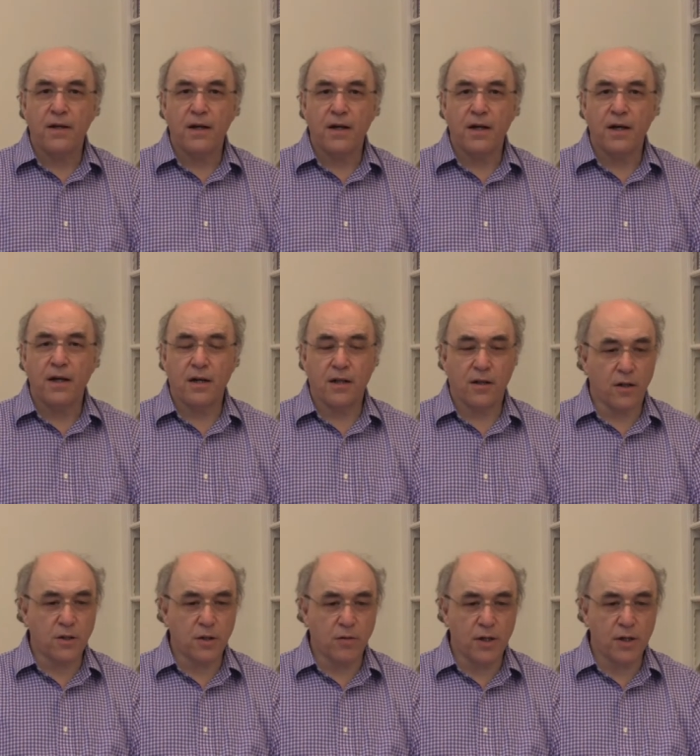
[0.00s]

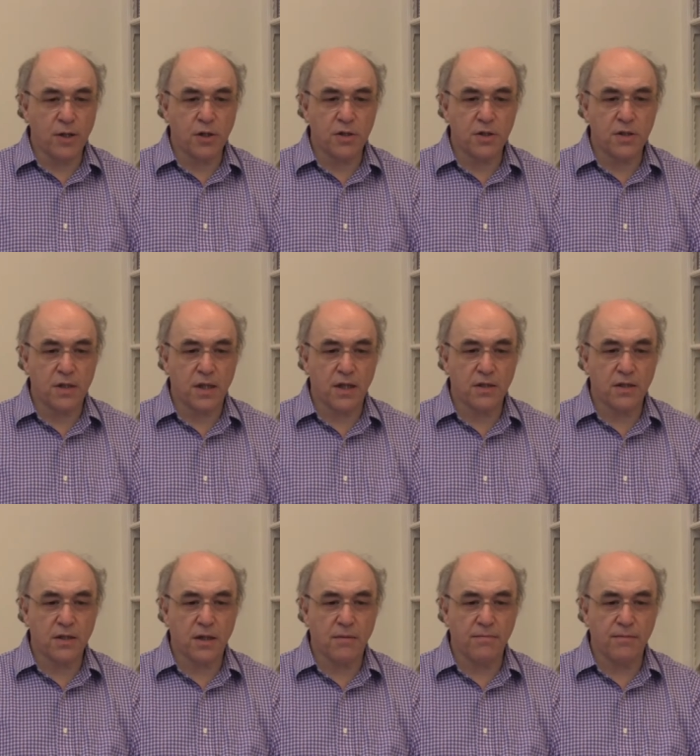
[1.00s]
lots of questions that
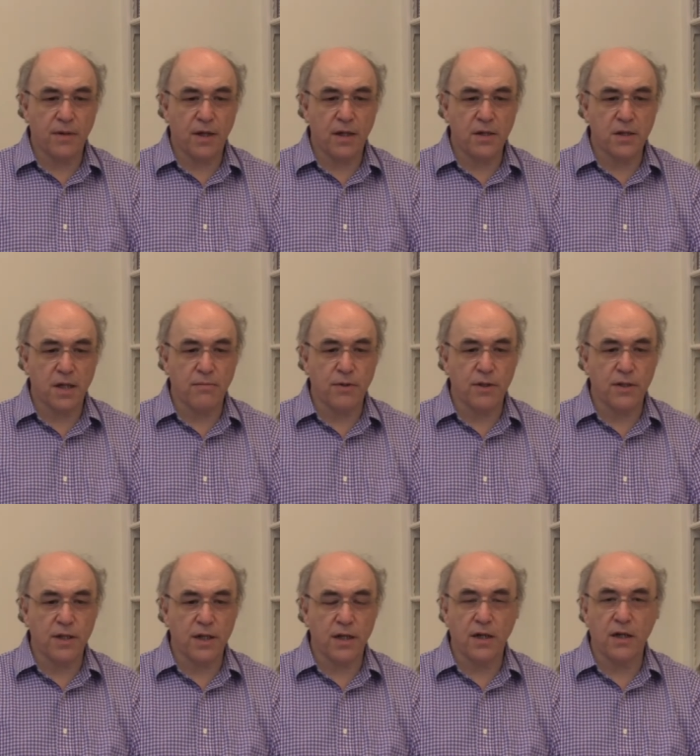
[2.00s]
assembled
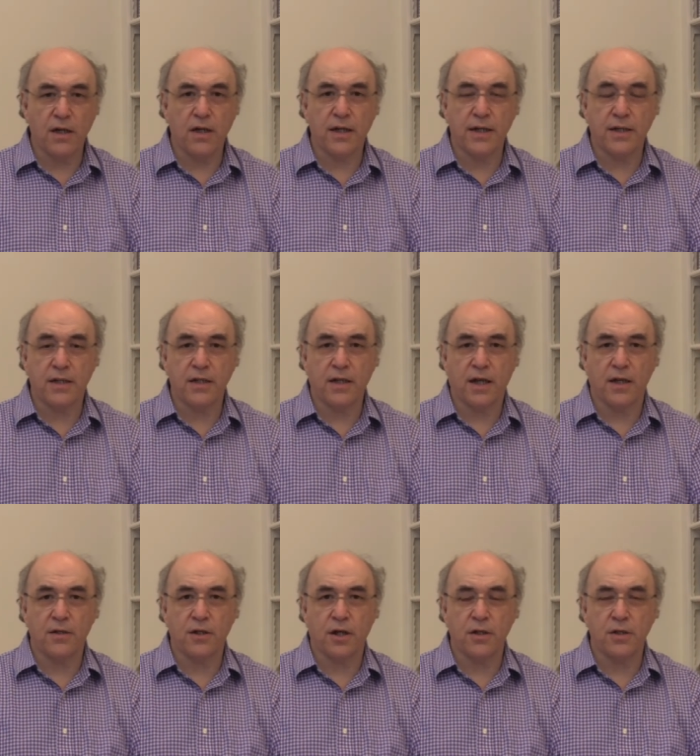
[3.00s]
here, and I didn't get a
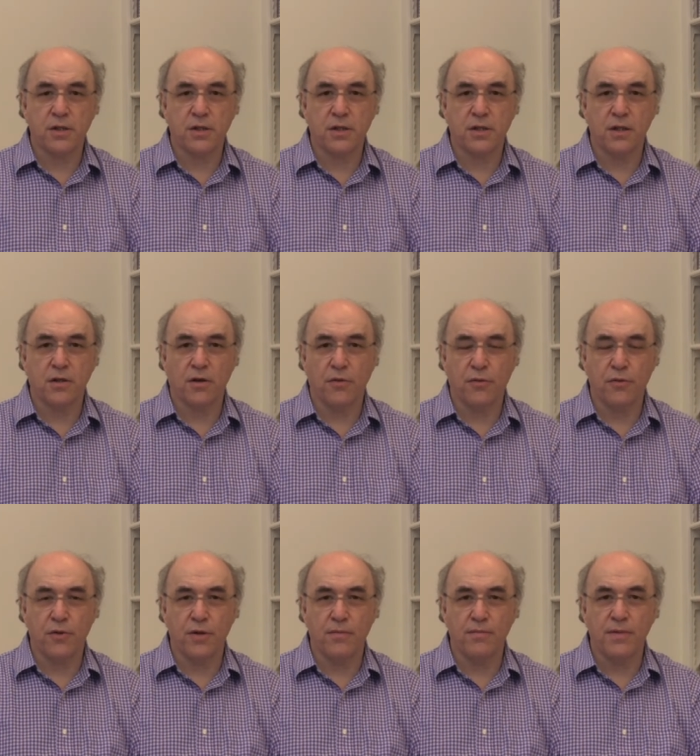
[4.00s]
chance to go through
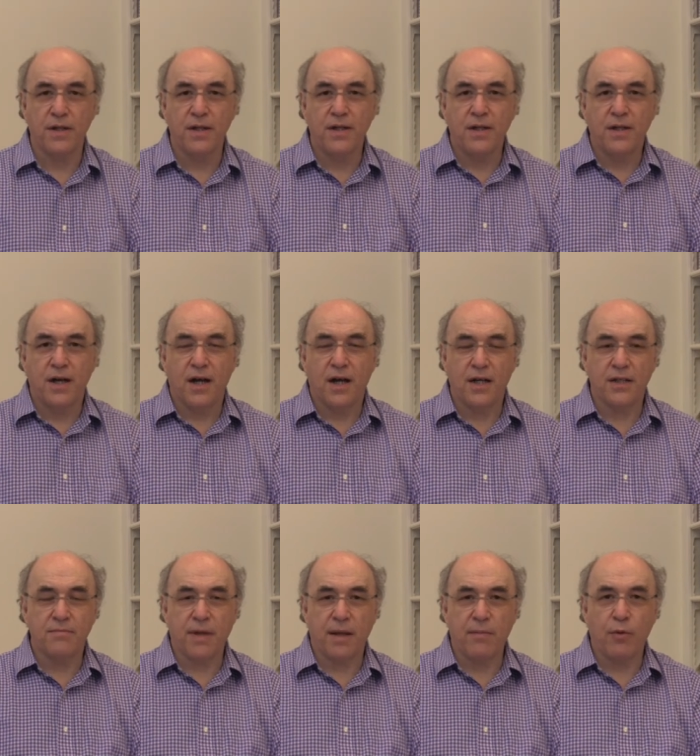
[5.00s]
them.
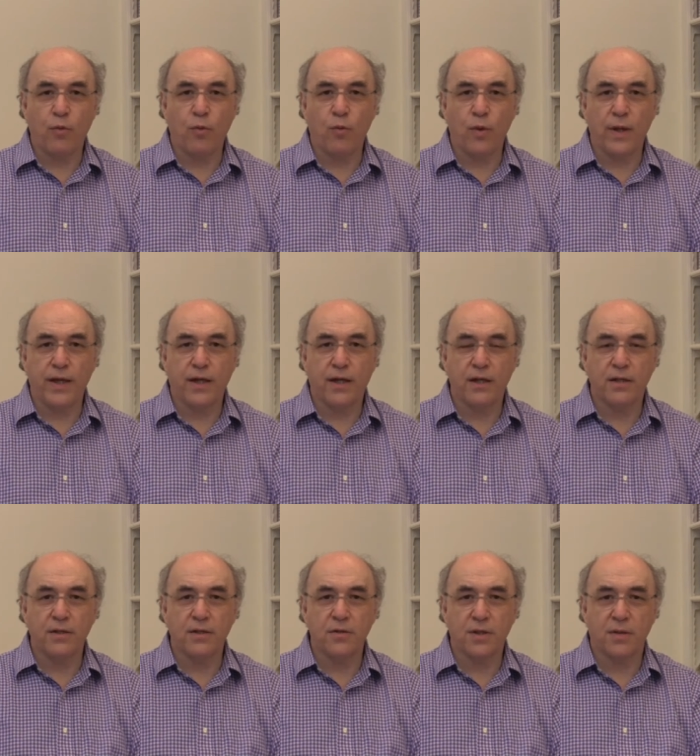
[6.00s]
And maybe we
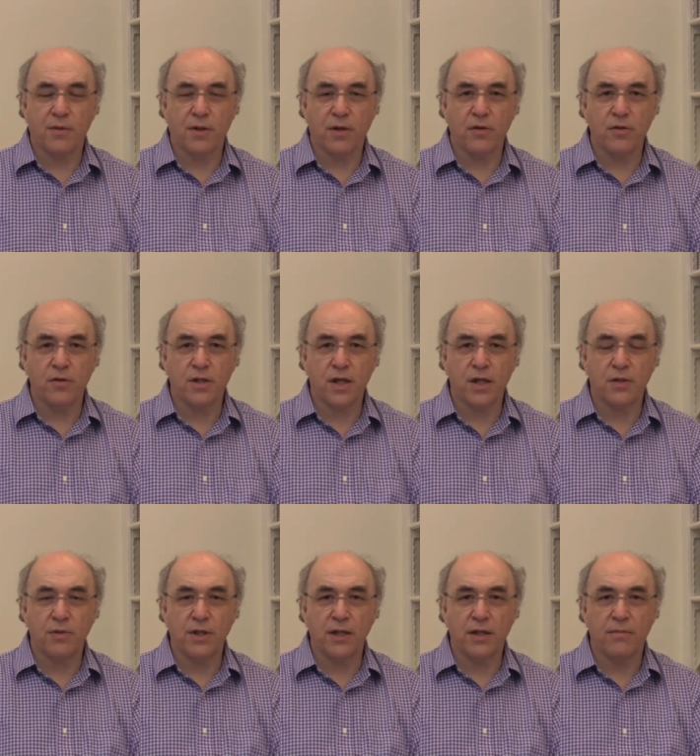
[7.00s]
can do some of those next
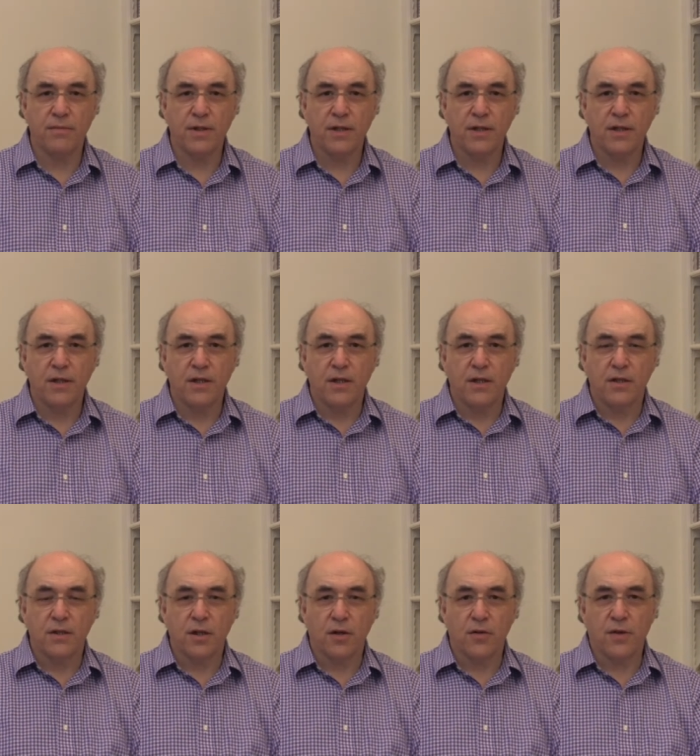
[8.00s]
week.
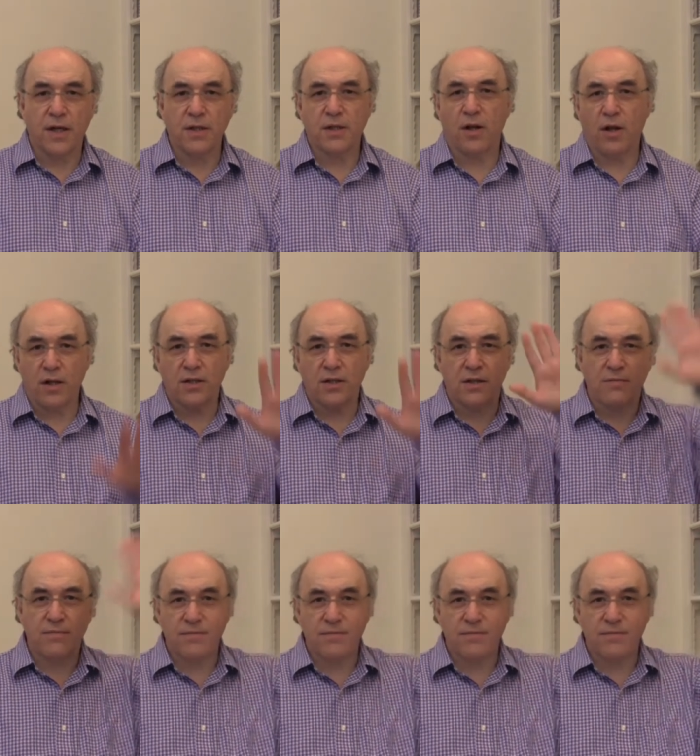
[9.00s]
So thanks a lot.